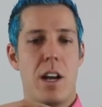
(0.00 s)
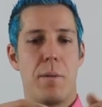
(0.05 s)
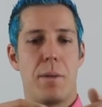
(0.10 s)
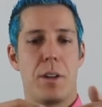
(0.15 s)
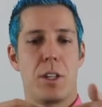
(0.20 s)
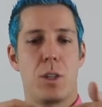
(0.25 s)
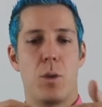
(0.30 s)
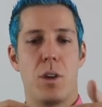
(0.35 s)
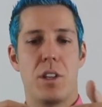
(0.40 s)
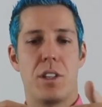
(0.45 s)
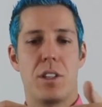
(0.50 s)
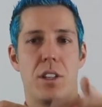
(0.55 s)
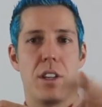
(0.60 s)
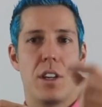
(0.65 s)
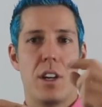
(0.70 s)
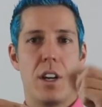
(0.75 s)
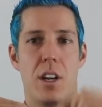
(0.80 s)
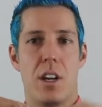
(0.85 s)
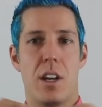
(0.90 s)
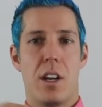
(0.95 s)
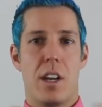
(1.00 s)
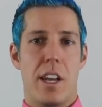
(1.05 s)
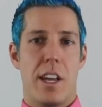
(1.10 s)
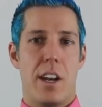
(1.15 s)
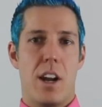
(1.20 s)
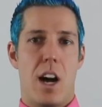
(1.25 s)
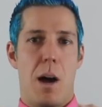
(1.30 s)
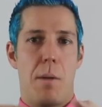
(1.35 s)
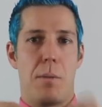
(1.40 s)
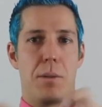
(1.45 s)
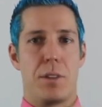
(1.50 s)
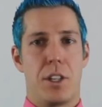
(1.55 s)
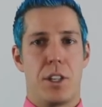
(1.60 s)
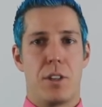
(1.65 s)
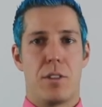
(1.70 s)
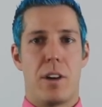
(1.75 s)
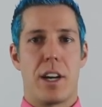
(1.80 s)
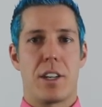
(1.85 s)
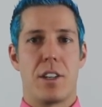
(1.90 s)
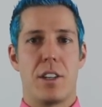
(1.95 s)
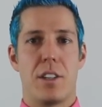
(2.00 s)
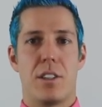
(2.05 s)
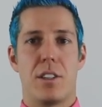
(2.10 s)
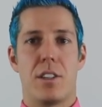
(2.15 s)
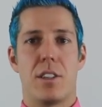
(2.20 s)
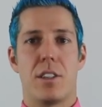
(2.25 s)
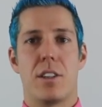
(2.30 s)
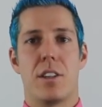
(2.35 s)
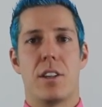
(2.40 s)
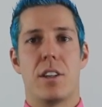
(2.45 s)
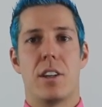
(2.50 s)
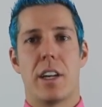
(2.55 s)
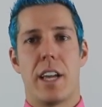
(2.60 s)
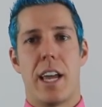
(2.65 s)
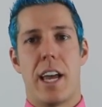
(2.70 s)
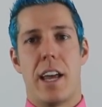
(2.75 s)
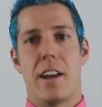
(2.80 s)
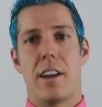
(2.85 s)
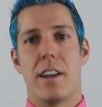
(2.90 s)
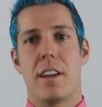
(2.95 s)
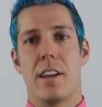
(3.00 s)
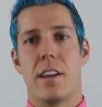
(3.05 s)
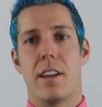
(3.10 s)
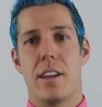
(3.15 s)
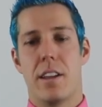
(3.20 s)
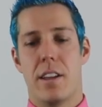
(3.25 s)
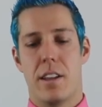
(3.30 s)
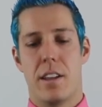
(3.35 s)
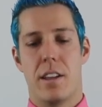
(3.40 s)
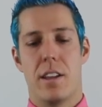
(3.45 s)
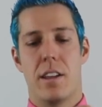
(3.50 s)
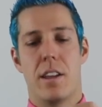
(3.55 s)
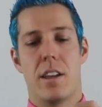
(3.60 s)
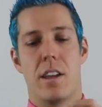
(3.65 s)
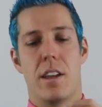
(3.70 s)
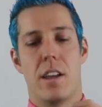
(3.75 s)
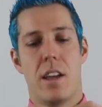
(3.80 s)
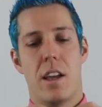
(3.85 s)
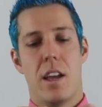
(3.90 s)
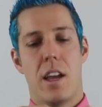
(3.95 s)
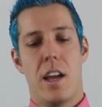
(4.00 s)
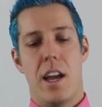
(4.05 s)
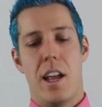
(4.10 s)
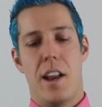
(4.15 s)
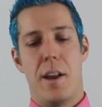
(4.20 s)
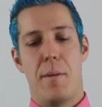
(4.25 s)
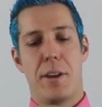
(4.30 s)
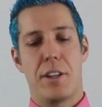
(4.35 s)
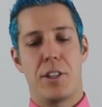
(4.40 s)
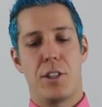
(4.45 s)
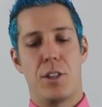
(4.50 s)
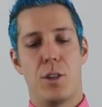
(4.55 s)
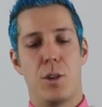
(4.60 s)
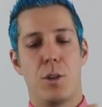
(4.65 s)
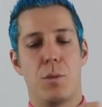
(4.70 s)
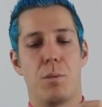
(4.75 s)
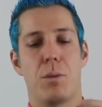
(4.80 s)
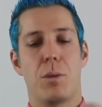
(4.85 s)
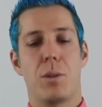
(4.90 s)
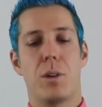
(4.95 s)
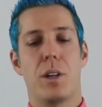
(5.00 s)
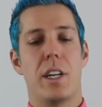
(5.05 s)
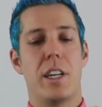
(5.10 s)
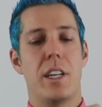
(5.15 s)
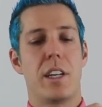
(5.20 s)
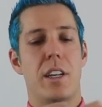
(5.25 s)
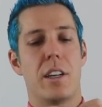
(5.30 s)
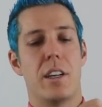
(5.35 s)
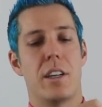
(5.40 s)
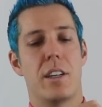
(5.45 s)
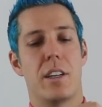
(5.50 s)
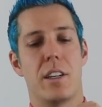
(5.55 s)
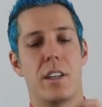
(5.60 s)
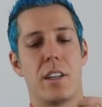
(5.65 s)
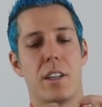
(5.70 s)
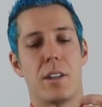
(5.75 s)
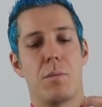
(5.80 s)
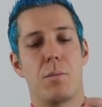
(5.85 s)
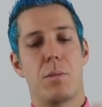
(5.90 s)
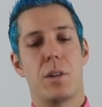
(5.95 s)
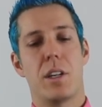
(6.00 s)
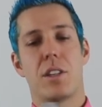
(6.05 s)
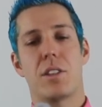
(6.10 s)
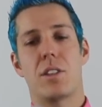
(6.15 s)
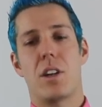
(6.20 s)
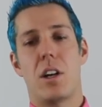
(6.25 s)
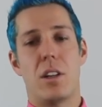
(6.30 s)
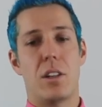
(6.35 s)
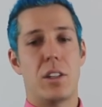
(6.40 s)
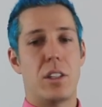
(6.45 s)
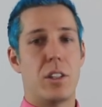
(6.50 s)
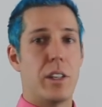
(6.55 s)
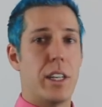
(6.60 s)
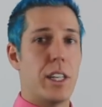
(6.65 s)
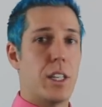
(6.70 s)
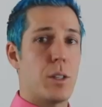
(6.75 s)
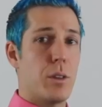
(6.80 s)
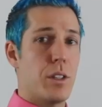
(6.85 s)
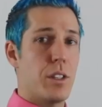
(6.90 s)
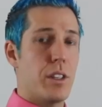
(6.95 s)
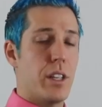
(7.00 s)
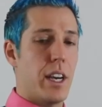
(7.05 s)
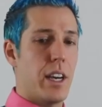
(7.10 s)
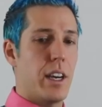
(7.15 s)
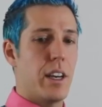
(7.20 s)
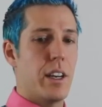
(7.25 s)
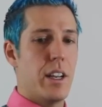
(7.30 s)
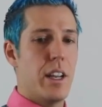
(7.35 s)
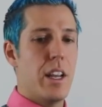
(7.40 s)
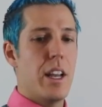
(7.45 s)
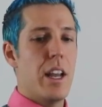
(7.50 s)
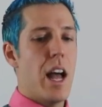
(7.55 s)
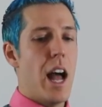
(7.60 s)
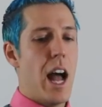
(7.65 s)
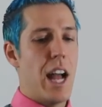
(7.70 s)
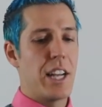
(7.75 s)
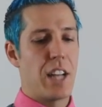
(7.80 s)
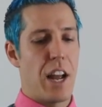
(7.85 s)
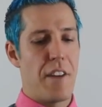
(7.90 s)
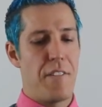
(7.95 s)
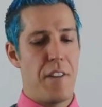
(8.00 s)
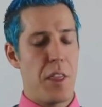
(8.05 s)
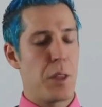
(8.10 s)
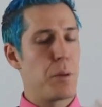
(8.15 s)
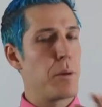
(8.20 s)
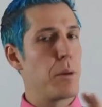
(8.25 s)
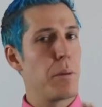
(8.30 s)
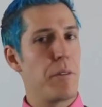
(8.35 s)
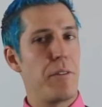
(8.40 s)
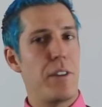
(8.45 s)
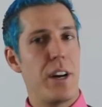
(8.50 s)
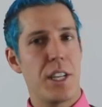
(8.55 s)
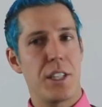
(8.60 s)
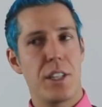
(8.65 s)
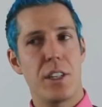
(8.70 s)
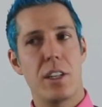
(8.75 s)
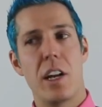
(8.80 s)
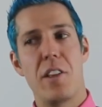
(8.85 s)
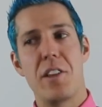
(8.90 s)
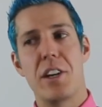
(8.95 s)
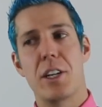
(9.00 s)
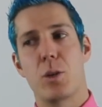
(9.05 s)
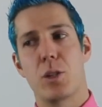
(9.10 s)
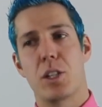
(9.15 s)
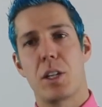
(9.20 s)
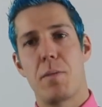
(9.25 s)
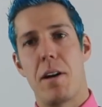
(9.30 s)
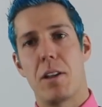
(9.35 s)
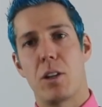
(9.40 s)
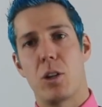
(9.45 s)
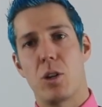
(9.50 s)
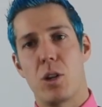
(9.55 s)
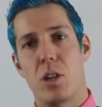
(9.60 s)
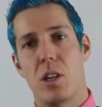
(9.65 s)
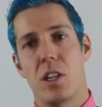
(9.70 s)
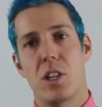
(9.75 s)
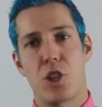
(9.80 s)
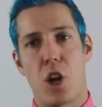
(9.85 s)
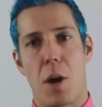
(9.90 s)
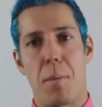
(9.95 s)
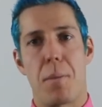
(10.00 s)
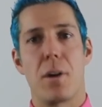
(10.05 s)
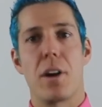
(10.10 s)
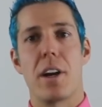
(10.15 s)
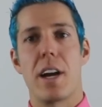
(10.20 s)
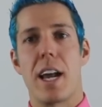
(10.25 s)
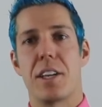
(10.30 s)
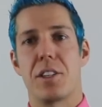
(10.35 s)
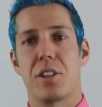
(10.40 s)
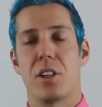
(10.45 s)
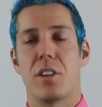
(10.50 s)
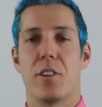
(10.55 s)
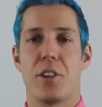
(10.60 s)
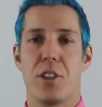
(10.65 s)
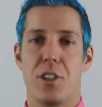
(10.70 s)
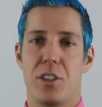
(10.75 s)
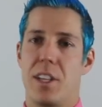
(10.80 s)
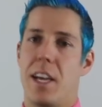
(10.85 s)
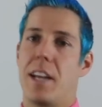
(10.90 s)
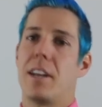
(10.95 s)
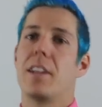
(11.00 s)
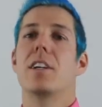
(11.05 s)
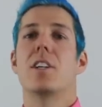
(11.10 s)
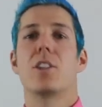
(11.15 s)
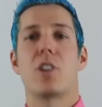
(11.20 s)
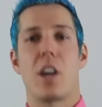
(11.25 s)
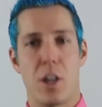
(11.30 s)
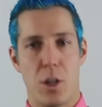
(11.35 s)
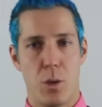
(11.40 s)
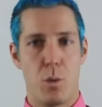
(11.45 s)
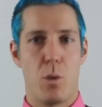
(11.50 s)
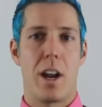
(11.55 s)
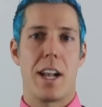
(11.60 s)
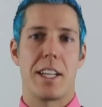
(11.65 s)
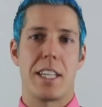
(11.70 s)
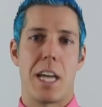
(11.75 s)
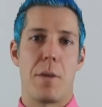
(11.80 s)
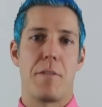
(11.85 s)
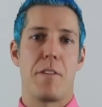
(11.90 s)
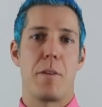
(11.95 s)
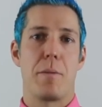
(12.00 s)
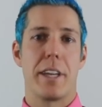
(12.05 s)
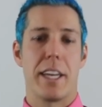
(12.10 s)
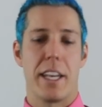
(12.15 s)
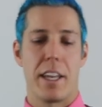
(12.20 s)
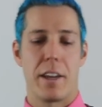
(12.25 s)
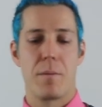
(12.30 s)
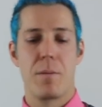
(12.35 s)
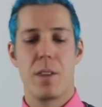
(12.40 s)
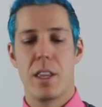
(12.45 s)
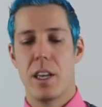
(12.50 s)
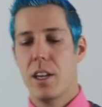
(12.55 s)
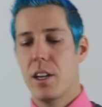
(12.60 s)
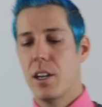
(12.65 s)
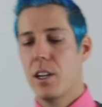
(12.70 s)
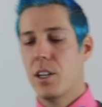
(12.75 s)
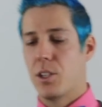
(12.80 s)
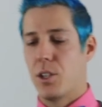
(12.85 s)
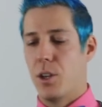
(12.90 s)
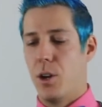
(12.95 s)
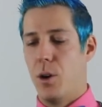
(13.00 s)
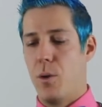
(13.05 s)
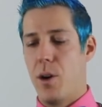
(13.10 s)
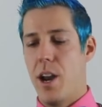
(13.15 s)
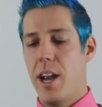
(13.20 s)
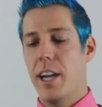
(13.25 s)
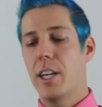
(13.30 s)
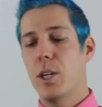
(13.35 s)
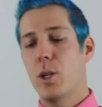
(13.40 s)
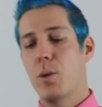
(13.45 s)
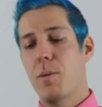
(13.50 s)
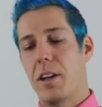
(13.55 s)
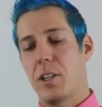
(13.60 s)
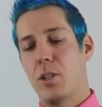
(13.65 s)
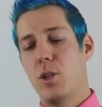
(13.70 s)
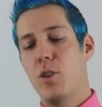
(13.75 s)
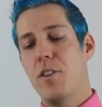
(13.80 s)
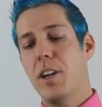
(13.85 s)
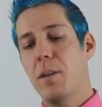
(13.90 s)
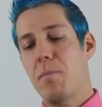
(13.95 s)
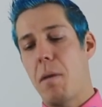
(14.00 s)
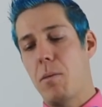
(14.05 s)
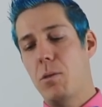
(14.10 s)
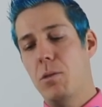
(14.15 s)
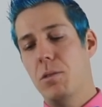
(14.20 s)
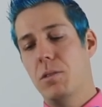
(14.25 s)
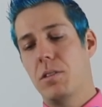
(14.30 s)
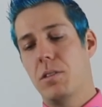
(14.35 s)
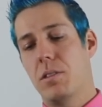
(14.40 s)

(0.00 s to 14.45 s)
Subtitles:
I'm going to twist in opposite directions again. And it makes 2 pretty solid ear twists there. I find this to be a little bit faster, and the ear twists come out a little sharper and nicer versus that trying to do one at a time at the very beginning. So now you're going to do about a 2-finger bubble,